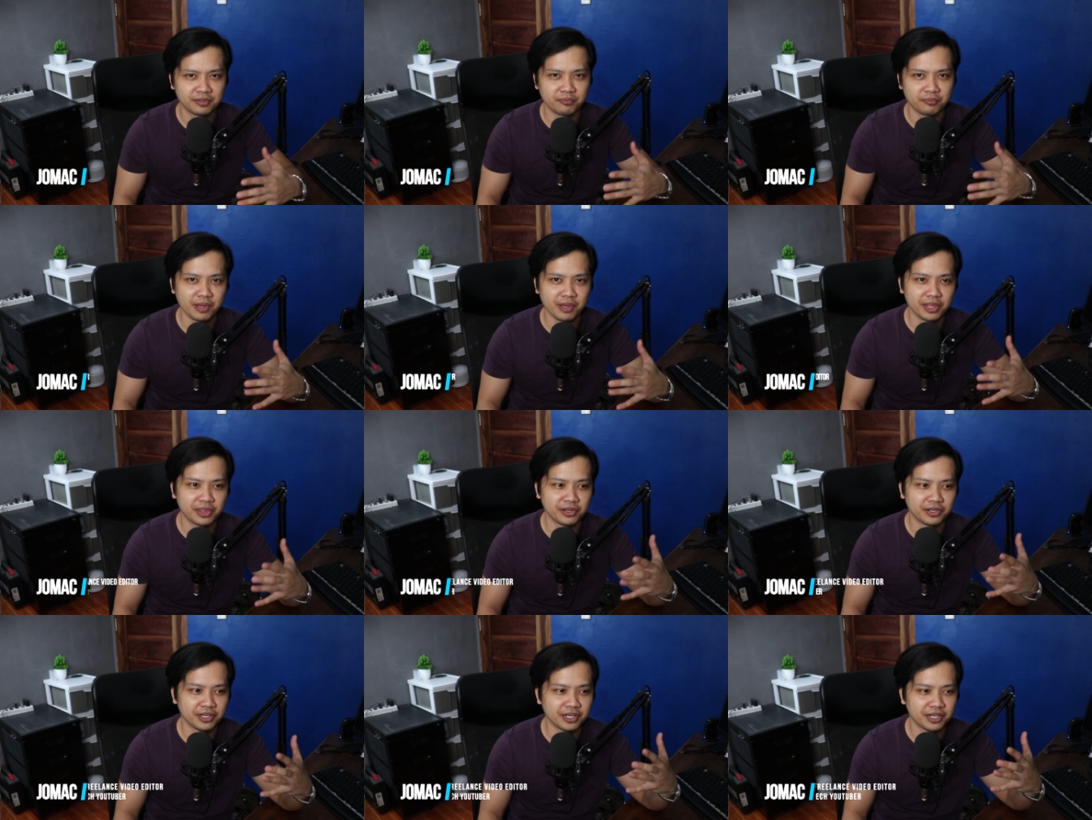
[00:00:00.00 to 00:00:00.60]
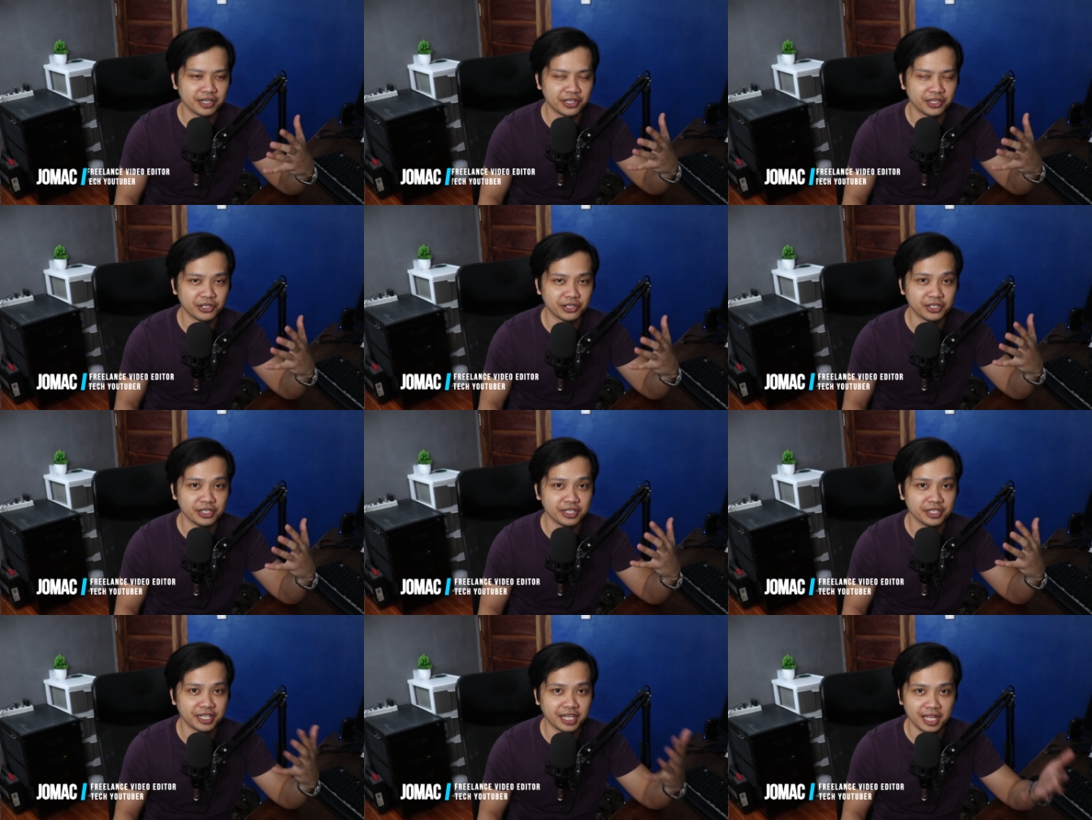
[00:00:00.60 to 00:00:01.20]
Whether
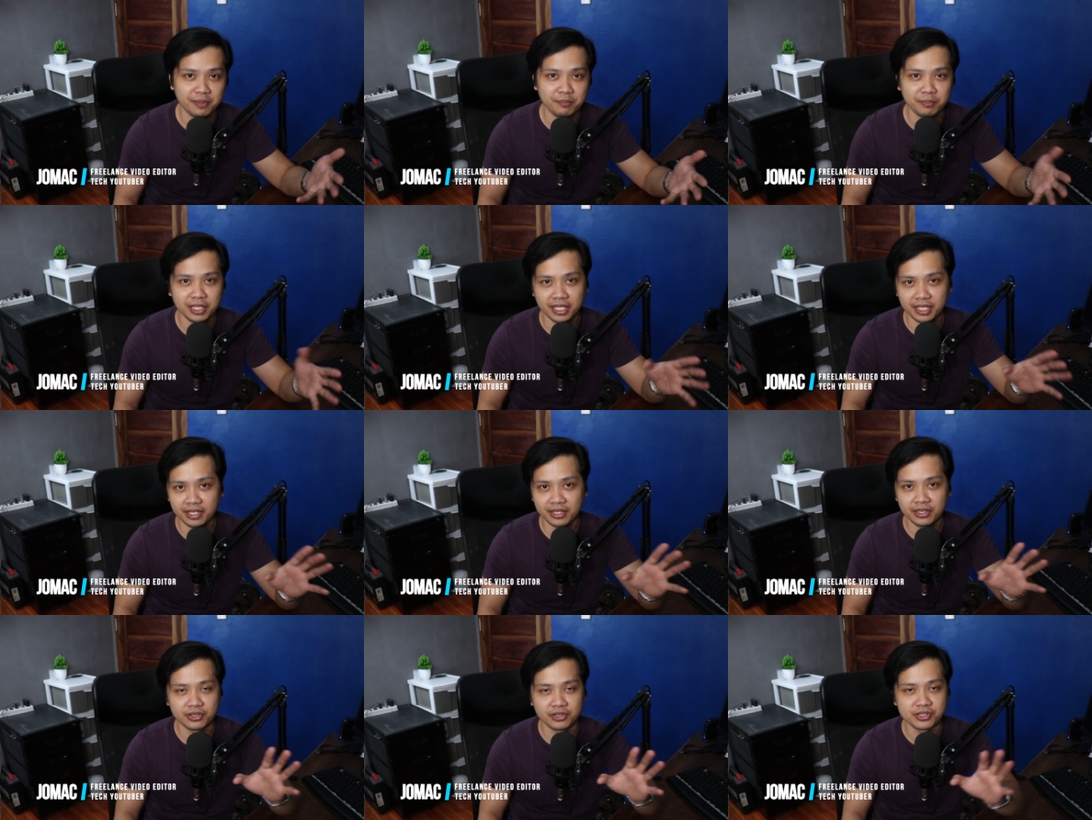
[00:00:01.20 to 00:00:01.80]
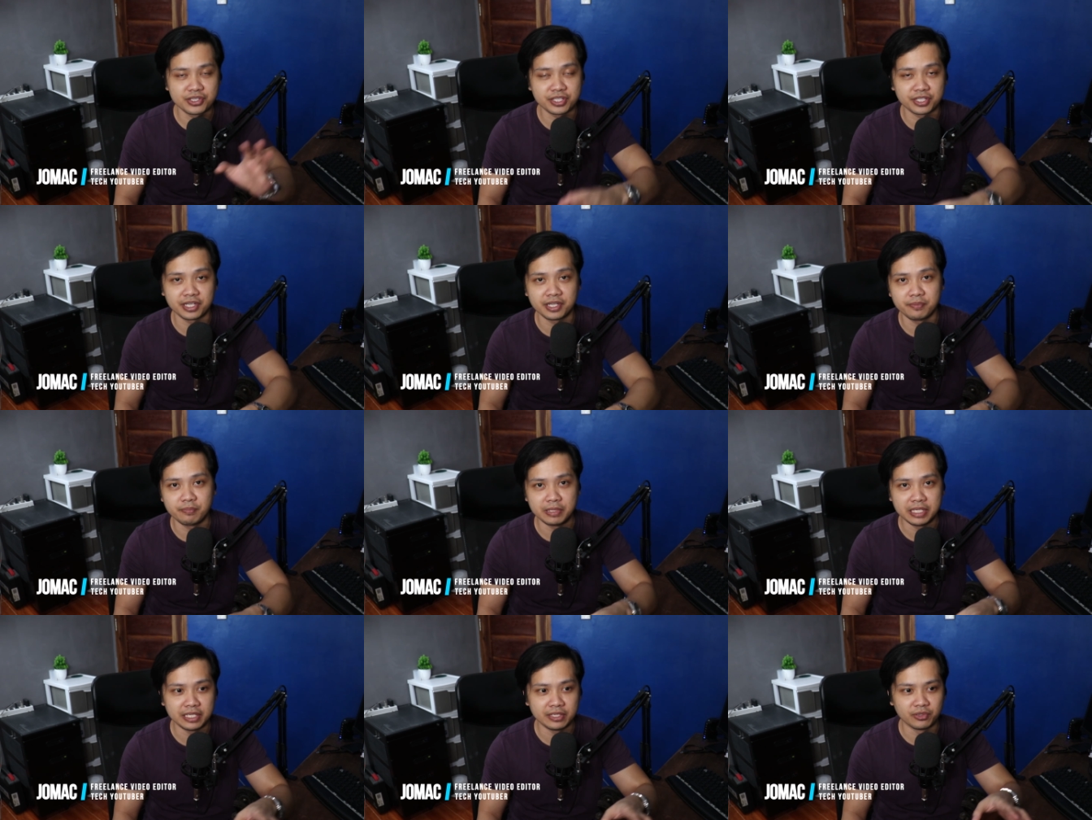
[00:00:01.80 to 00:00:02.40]
you're gaming, you're
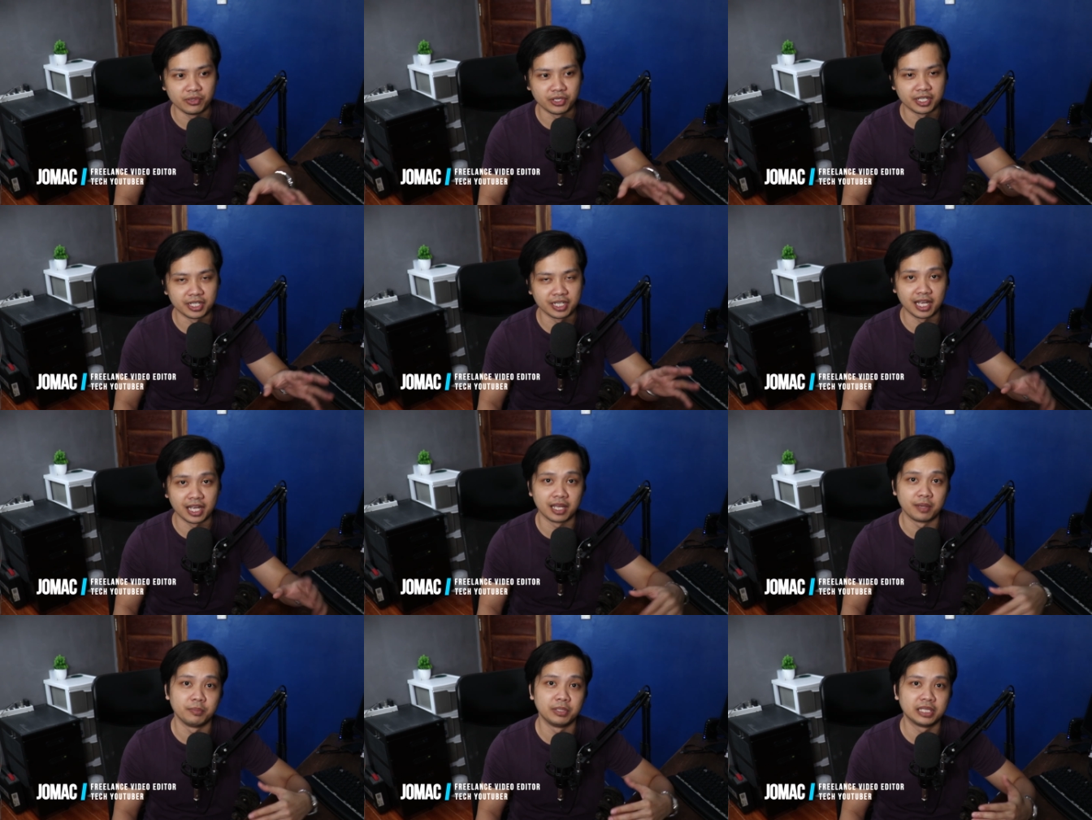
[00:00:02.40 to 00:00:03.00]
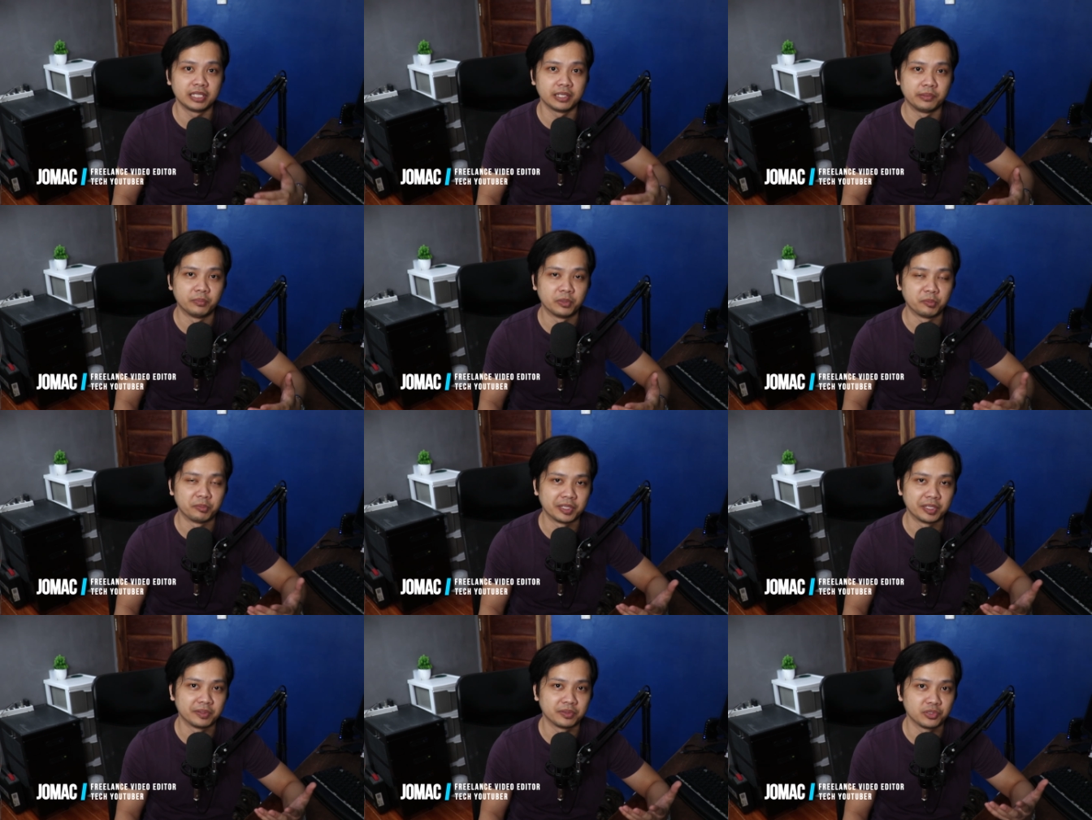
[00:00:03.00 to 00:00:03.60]
streaming, or gagamitin
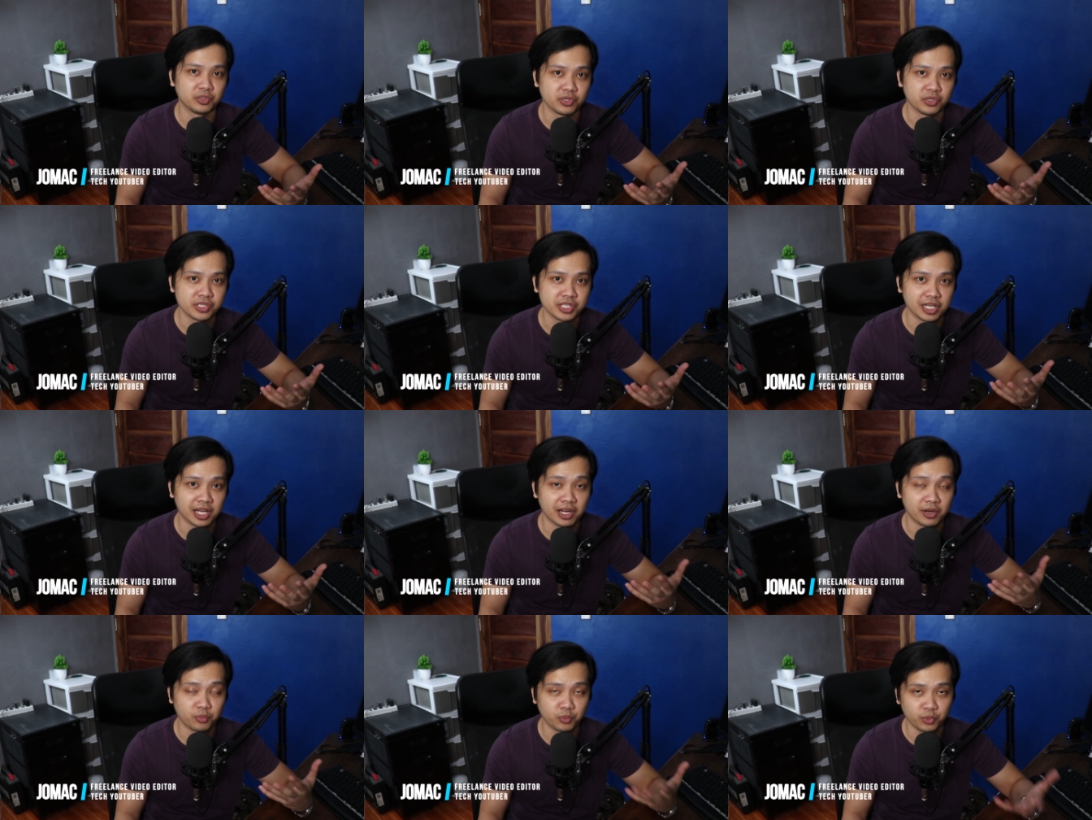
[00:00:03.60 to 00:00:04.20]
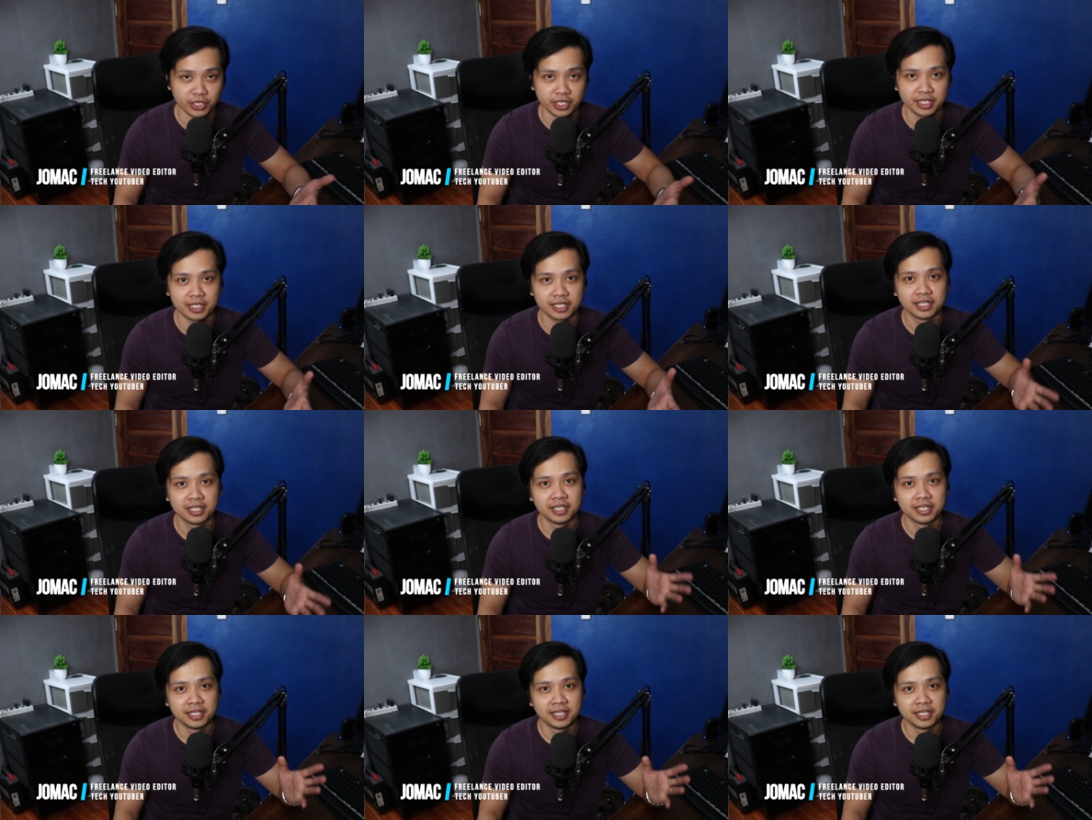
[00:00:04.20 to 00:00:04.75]
mo man to sa work.